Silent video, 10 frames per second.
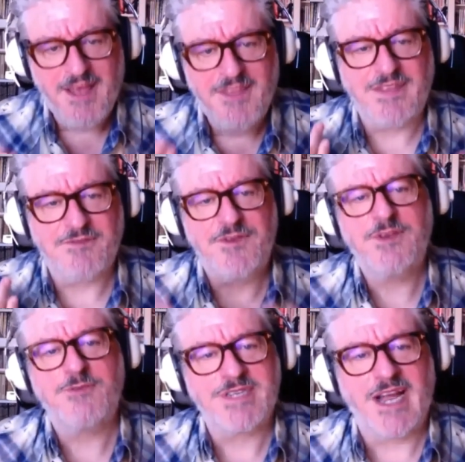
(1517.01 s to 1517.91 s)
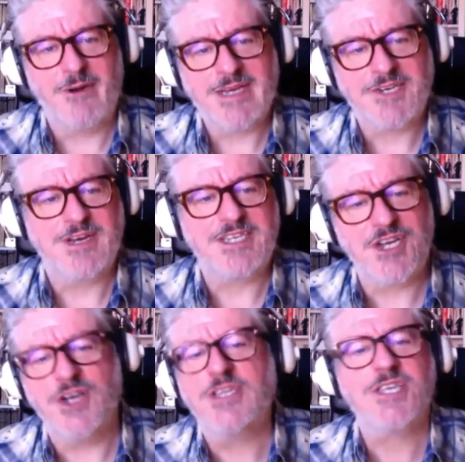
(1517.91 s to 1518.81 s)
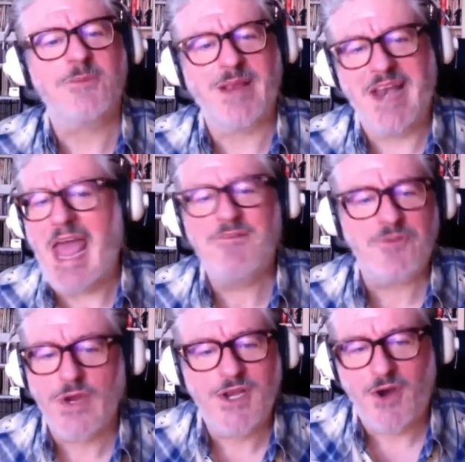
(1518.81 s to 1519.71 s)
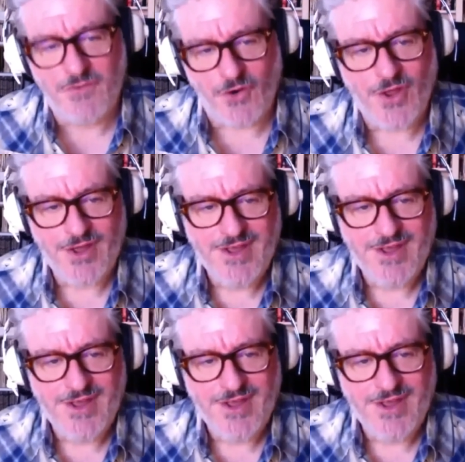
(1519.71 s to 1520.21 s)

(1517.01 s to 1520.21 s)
that the funeral director, and it turns up in every novel.